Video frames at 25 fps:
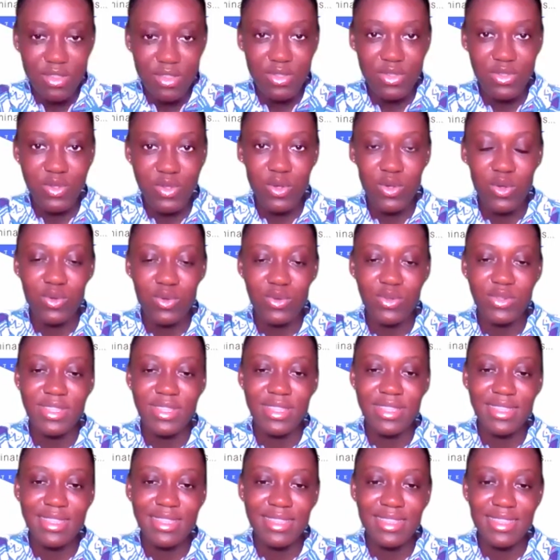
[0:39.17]

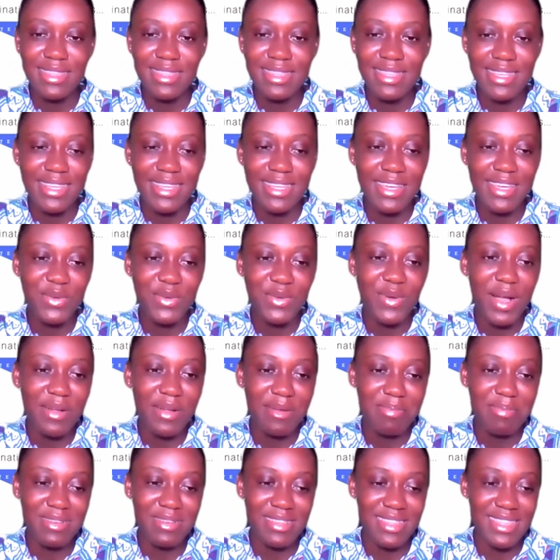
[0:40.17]
so today you
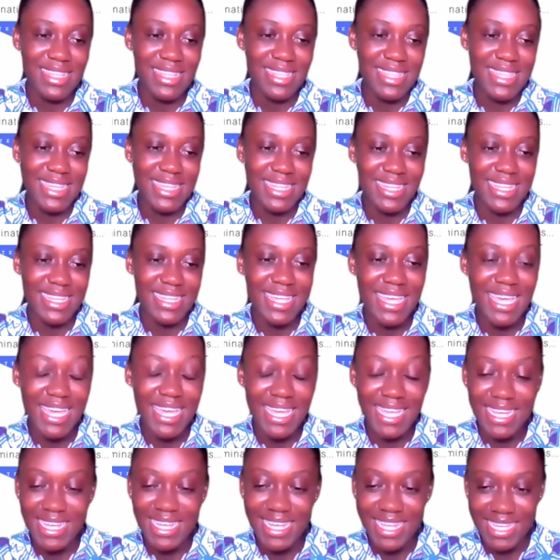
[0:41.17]
are presenting
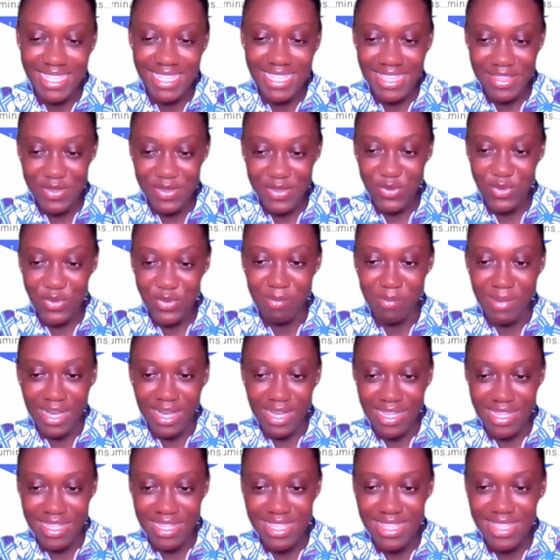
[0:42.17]
Aaenics
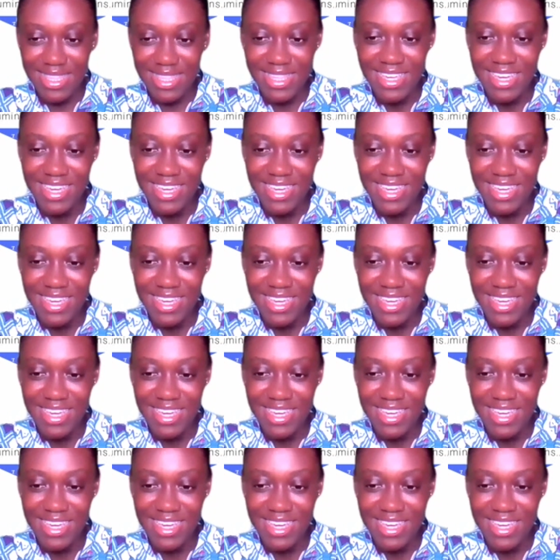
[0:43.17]
UMaT.